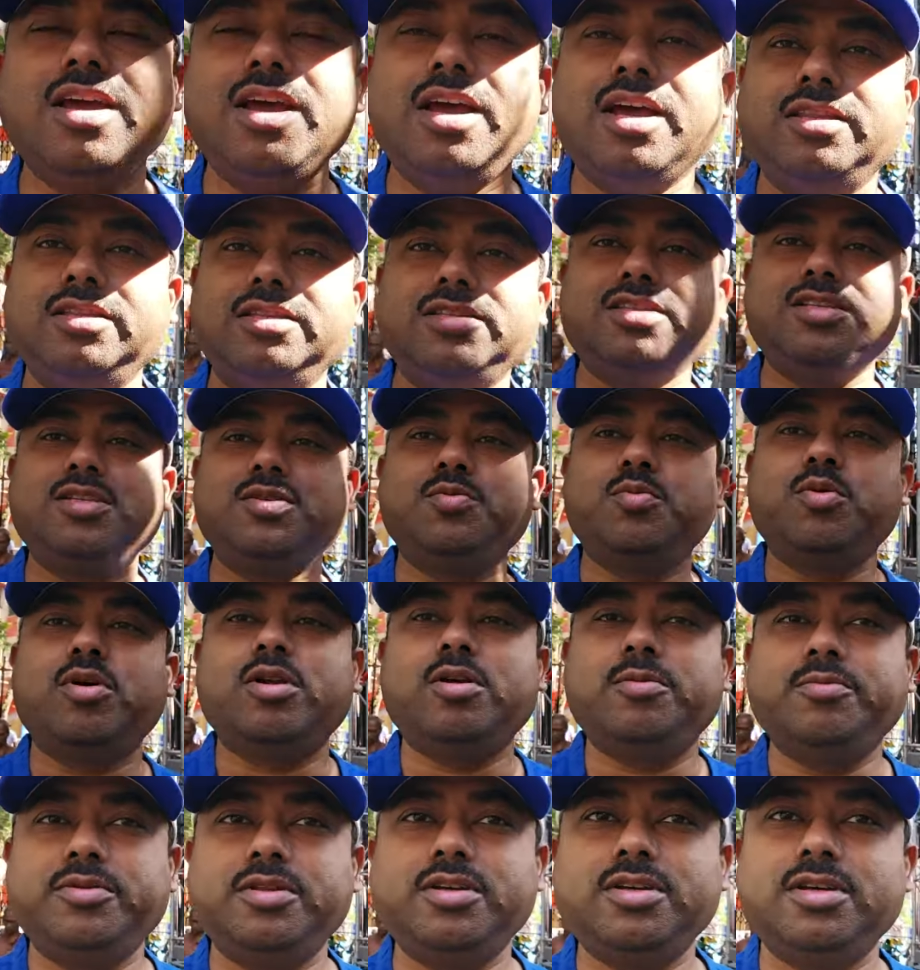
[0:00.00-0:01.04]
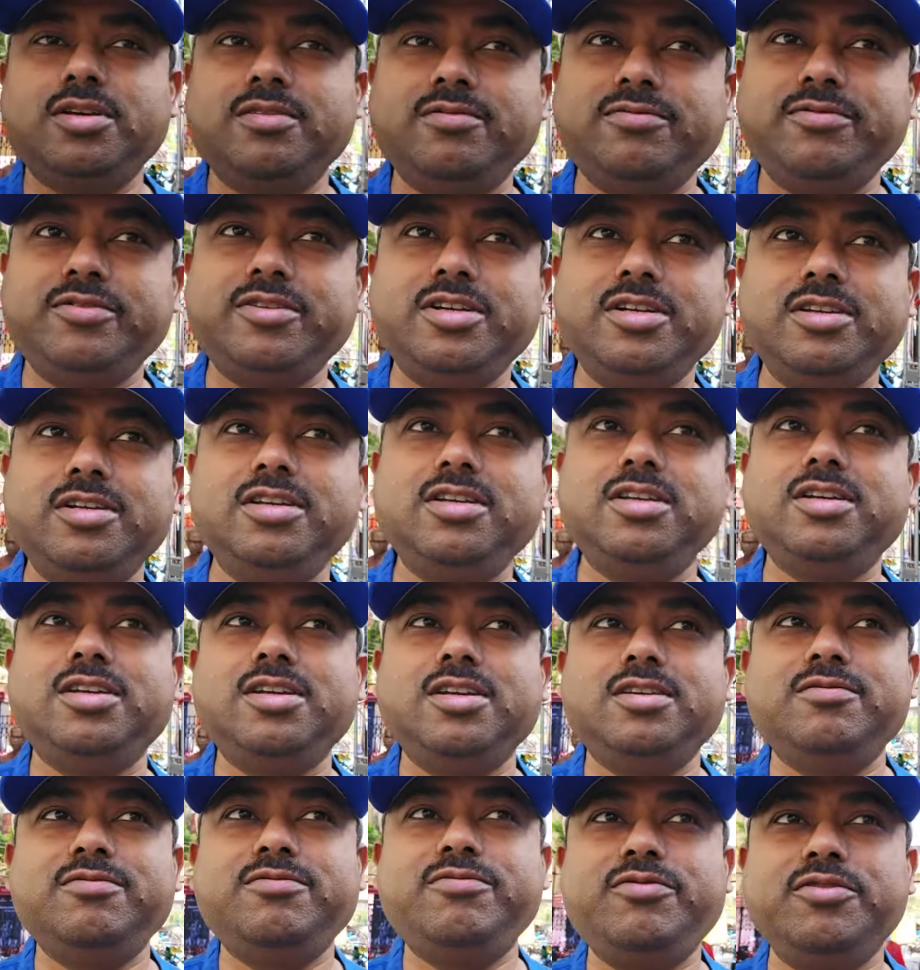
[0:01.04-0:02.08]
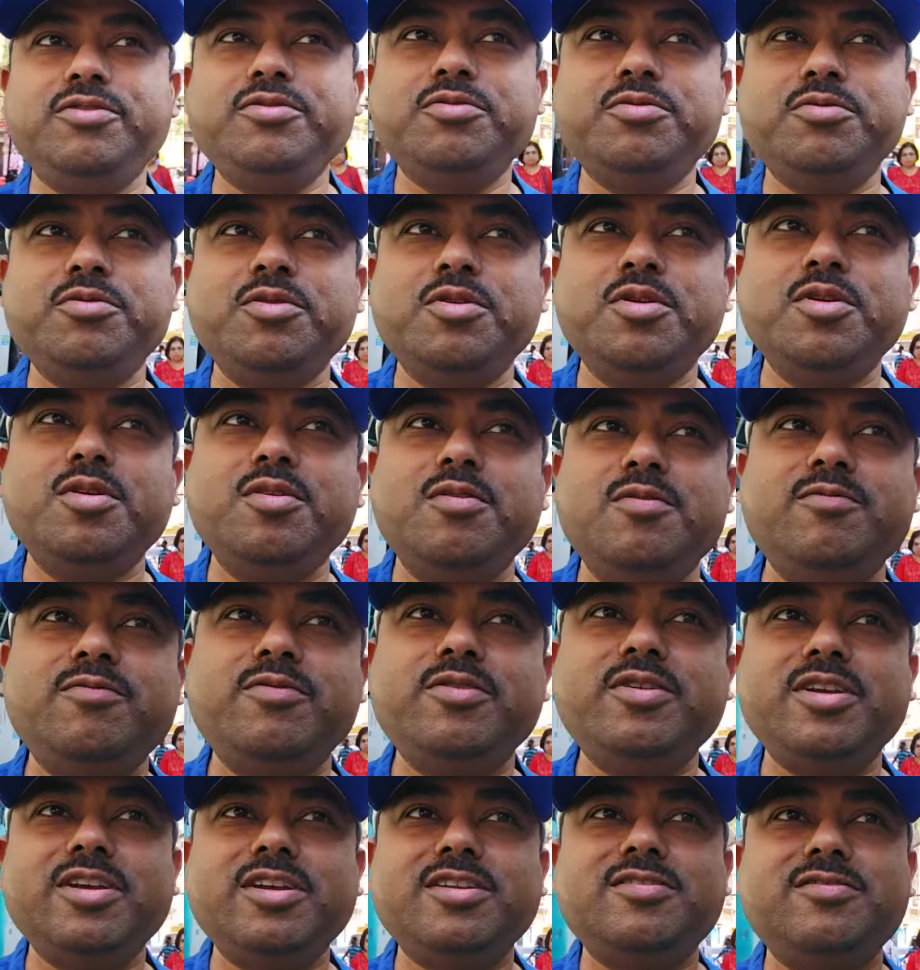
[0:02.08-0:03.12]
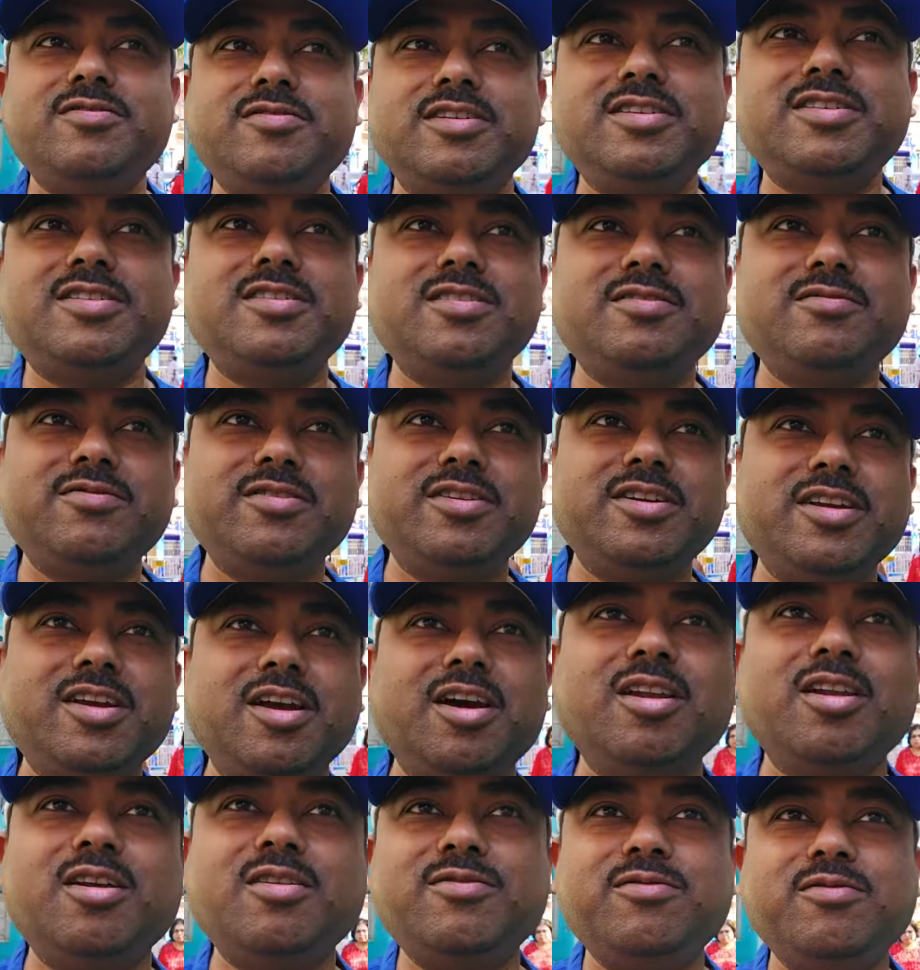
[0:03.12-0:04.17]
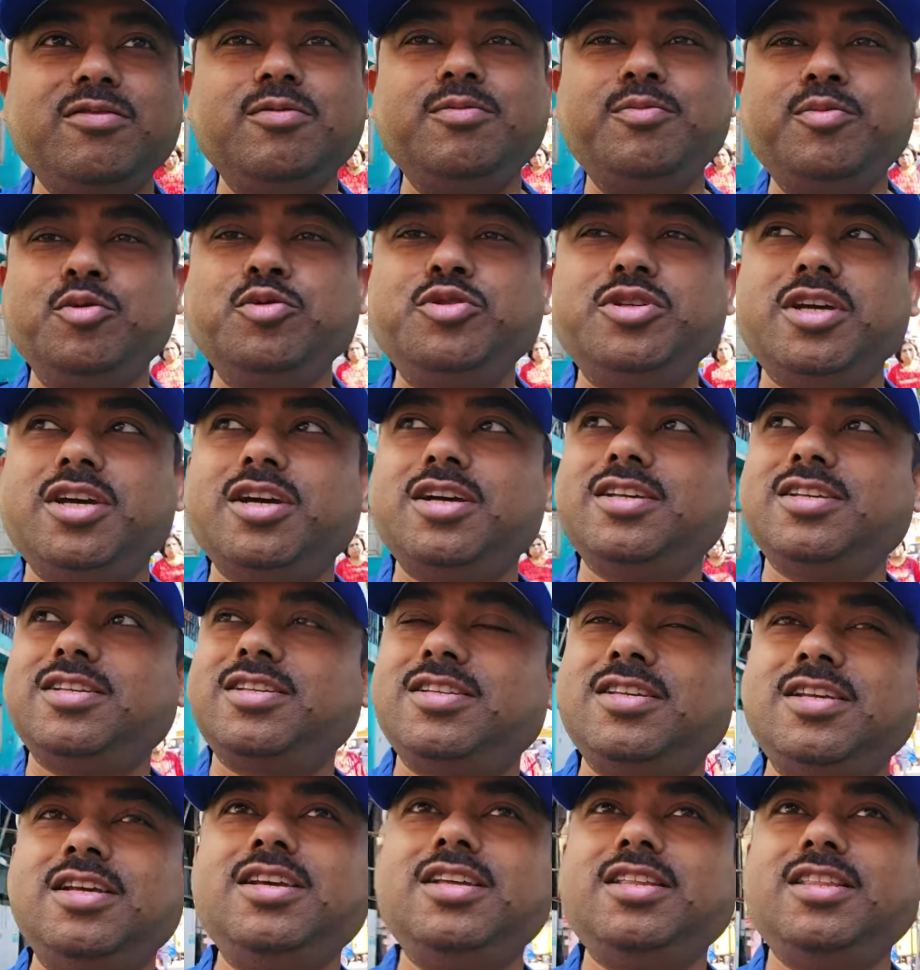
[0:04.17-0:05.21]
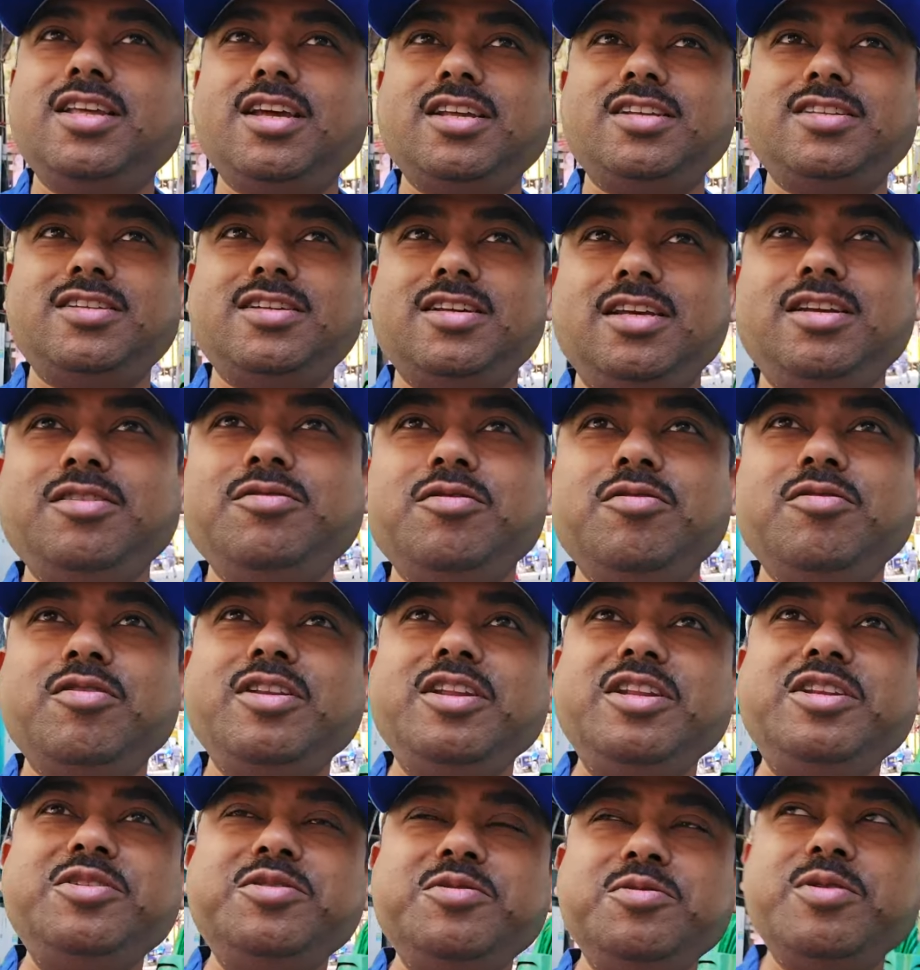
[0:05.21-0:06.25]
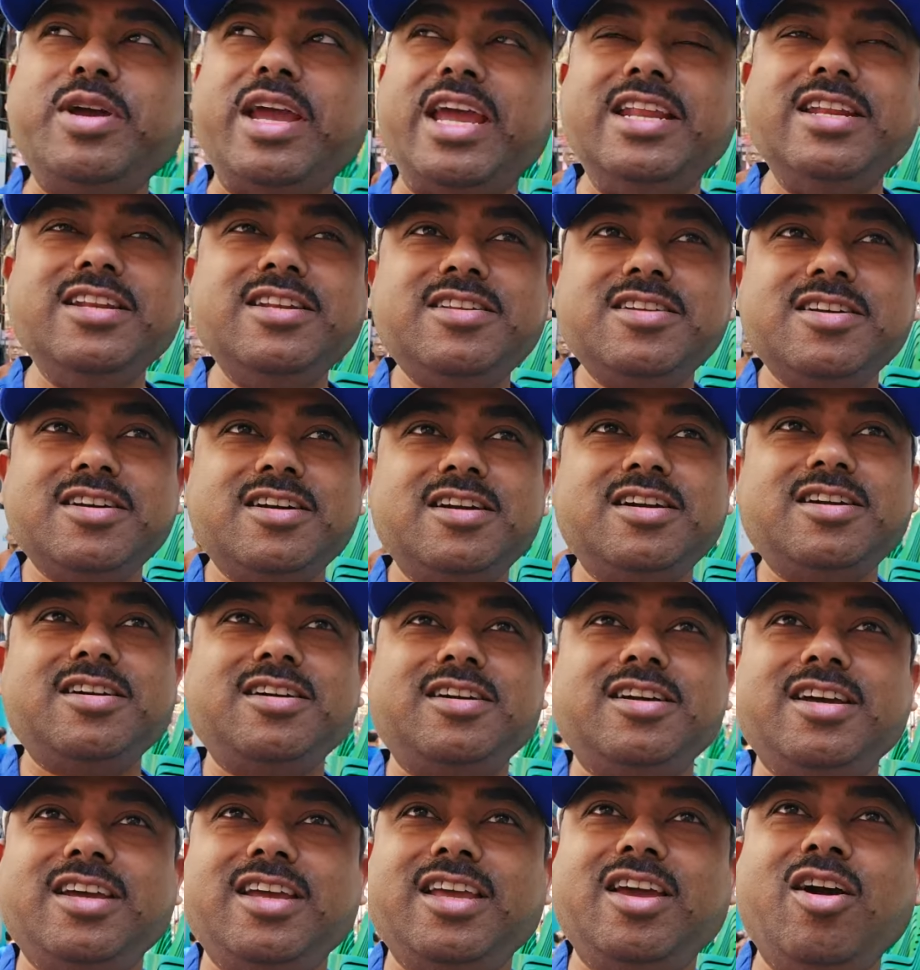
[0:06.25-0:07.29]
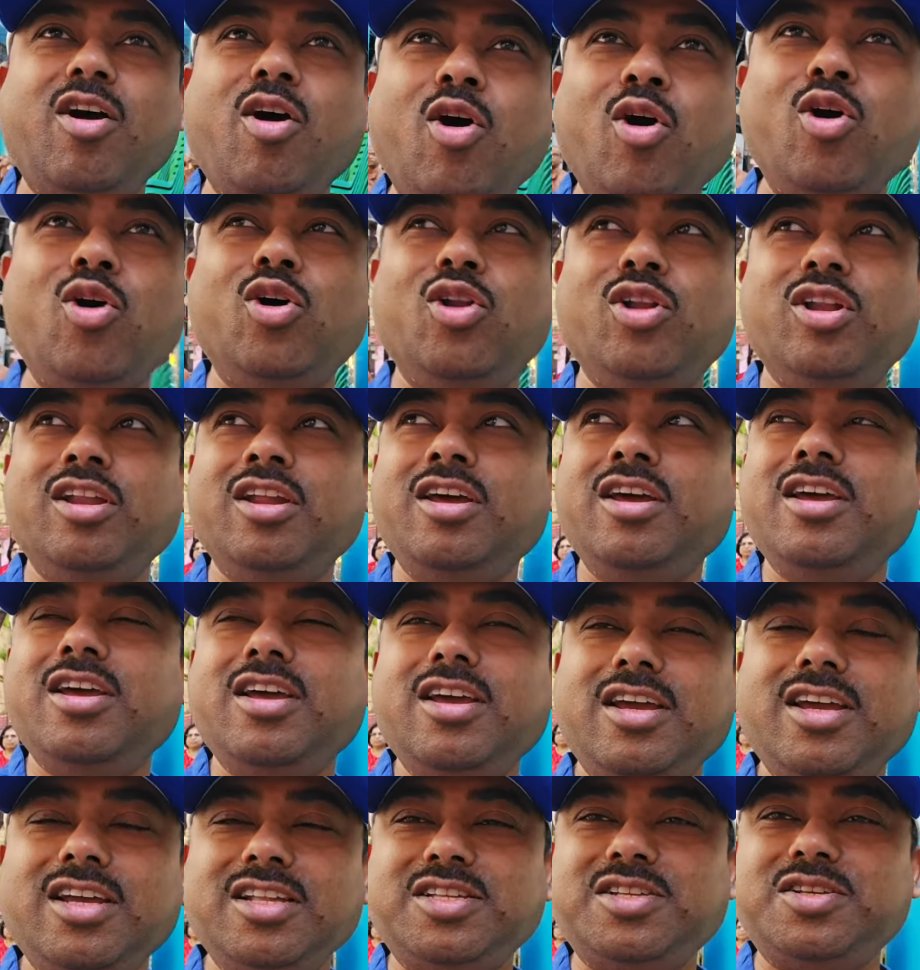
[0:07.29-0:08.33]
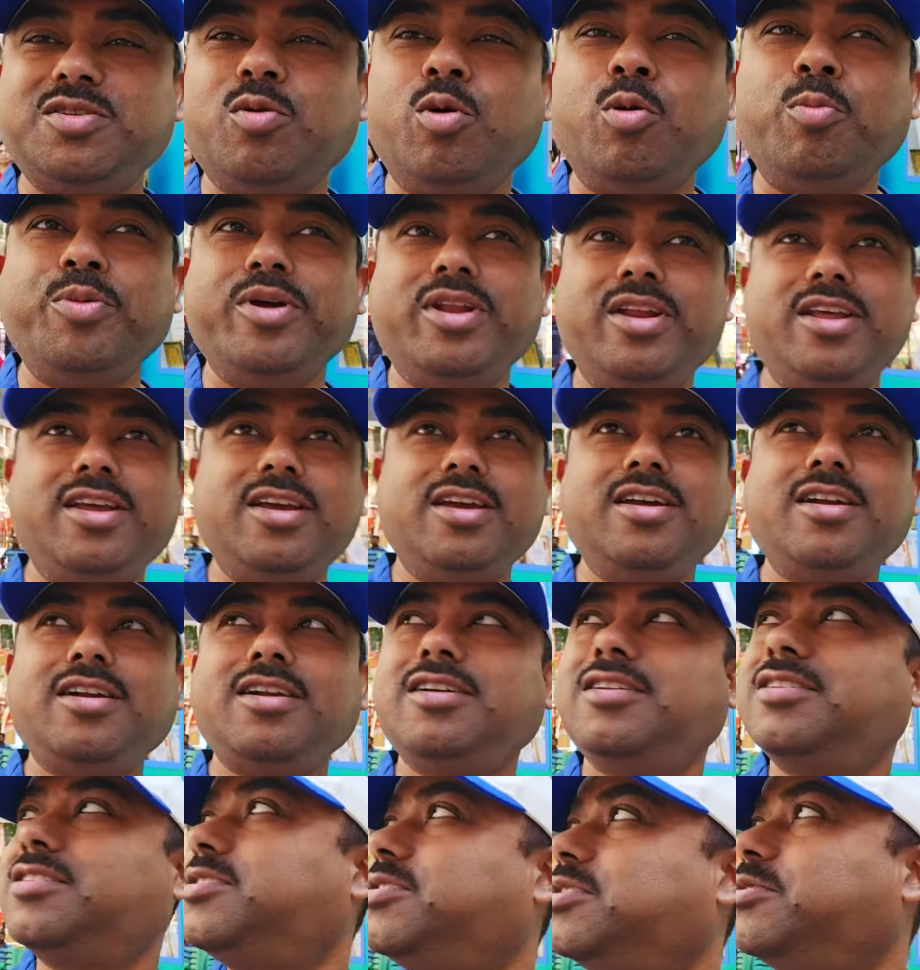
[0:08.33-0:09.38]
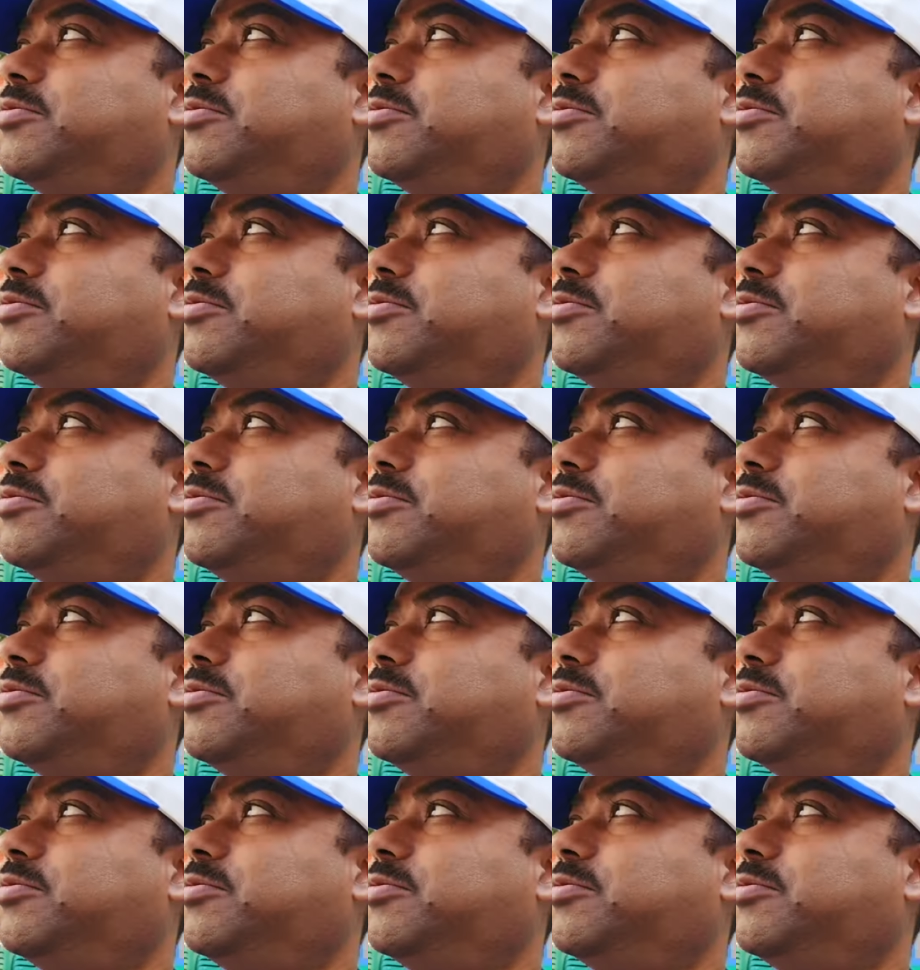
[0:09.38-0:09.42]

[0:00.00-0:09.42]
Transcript: and this is one of the very few, very interesting, very colorful pujas that you don't need to enter a hall. It's open air, so